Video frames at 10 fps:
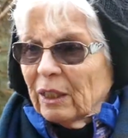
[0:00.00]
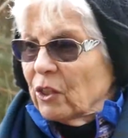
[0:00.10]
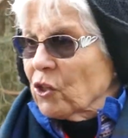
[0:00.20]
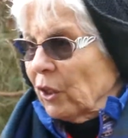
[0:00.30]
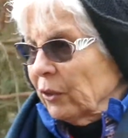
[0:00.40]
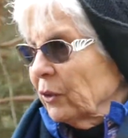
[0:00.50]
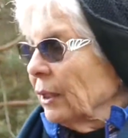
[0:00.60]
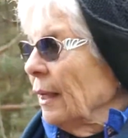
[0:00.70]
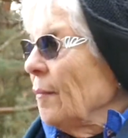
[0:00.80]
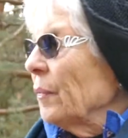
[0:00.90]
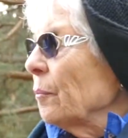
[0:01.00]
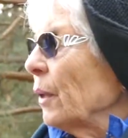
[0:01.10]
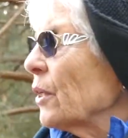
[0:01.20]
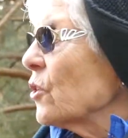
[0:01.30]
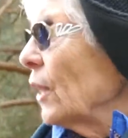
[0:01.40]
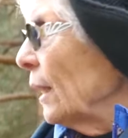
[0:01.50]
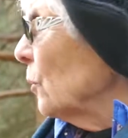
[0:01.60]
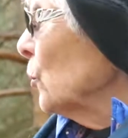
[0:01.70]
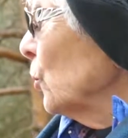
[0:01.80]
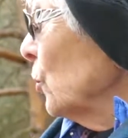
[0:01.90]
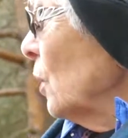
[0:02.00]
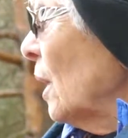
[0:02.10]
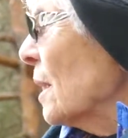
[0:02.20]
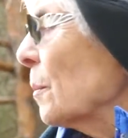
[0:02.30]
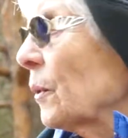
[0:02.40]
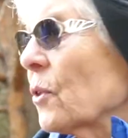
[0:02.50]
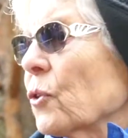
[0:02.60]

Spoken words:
each other. but she had to go to the hospital.